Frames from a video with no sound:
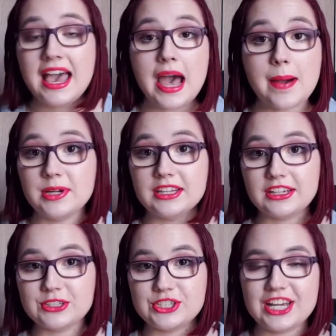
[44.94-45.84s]
I'm gonna
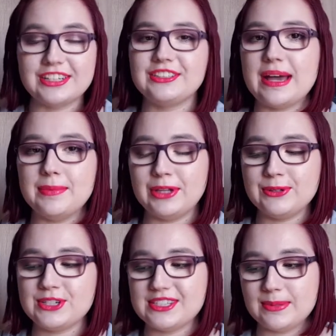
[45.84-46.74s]
link her channel down below,
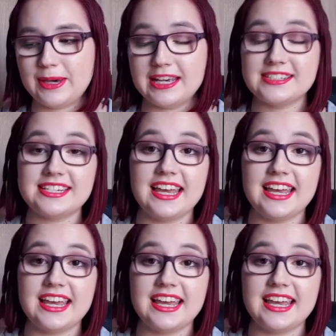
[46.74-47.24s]
she's the best,